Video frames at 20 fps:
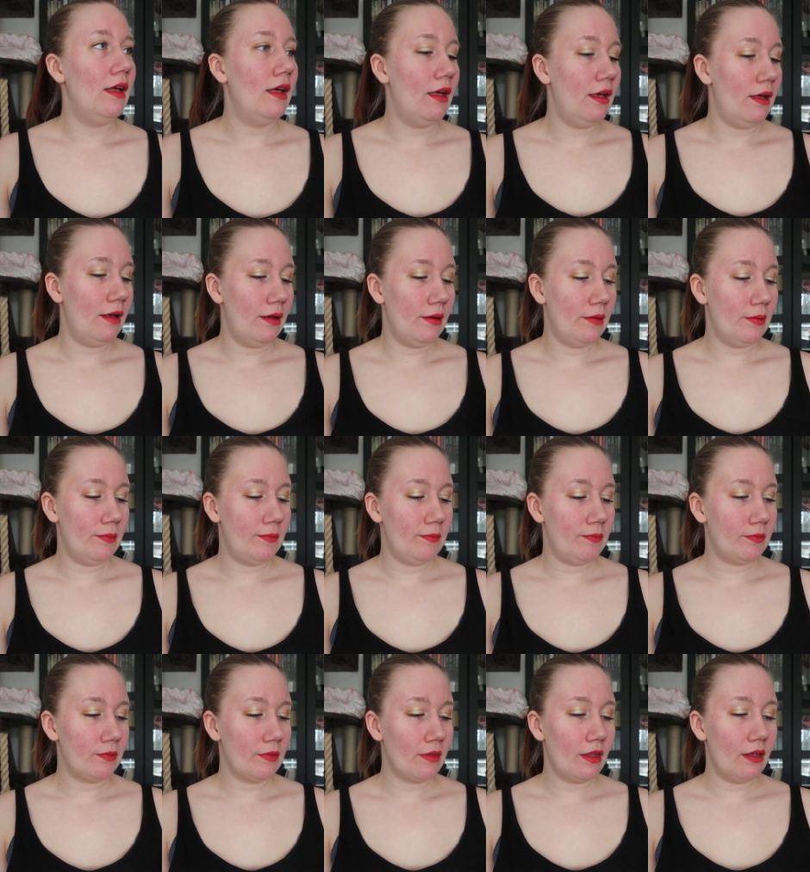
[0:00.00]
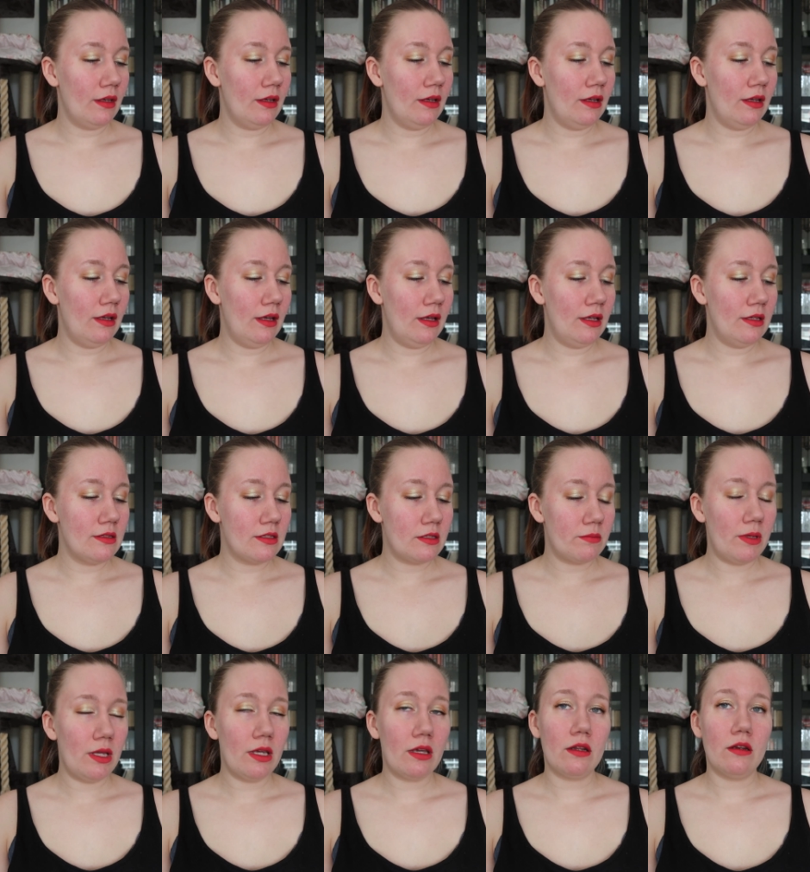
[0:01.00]
um, and
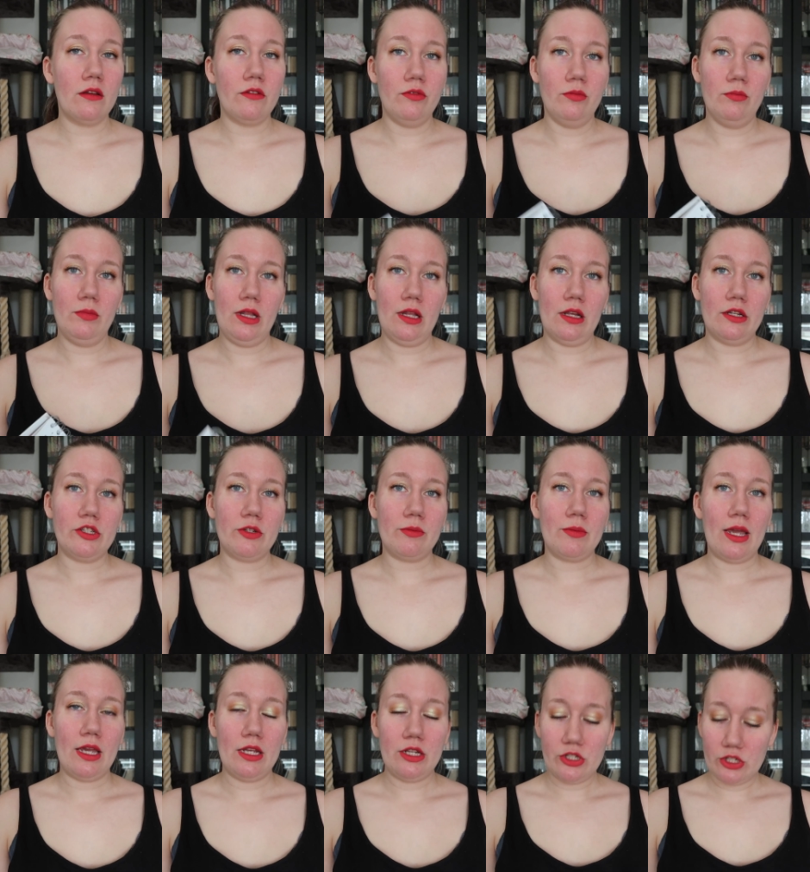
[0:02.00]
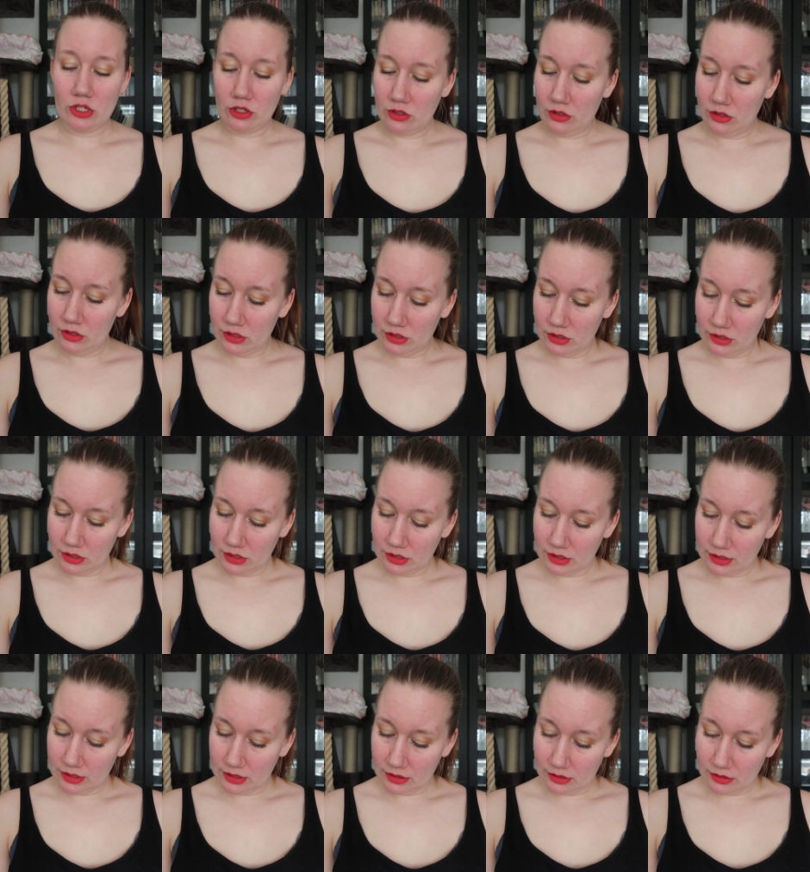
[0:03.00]
speaking of Millennium Angel
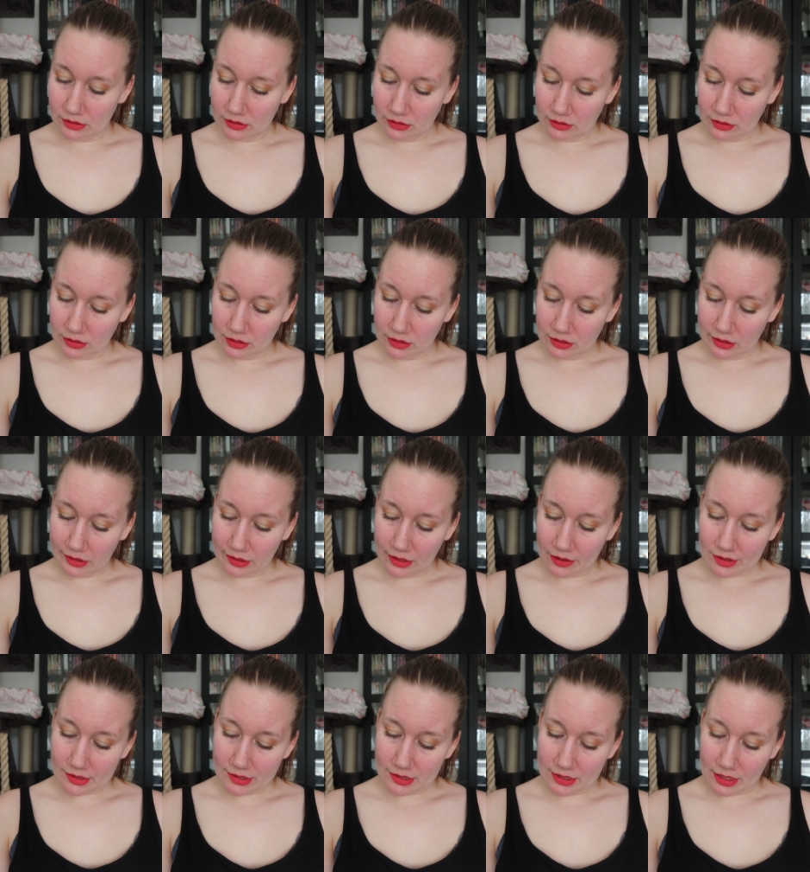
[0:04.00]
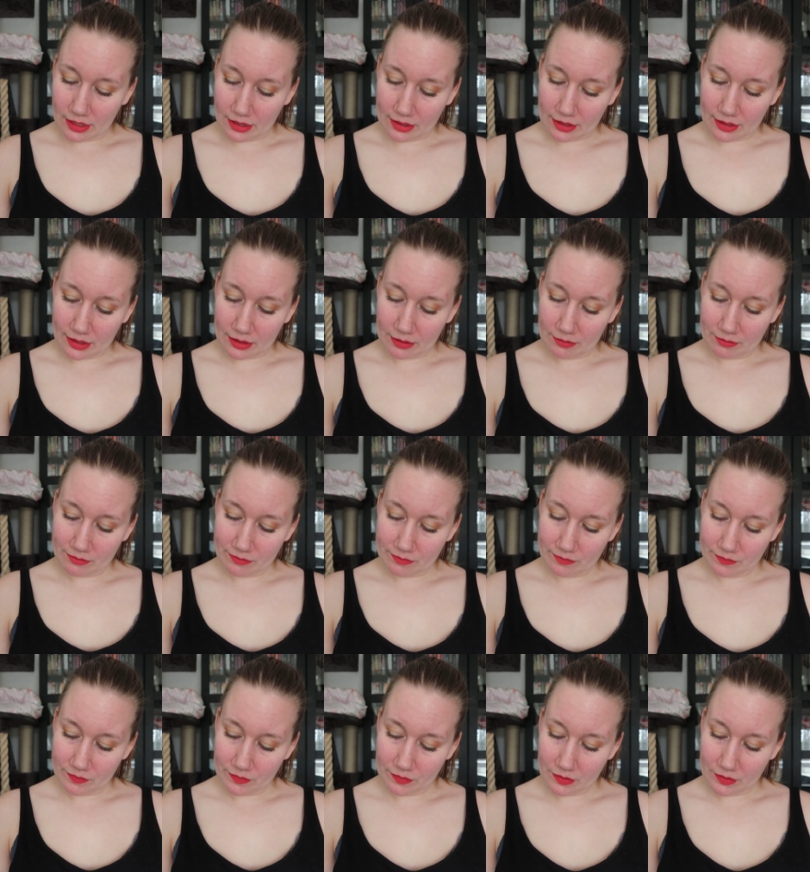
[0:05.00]
last time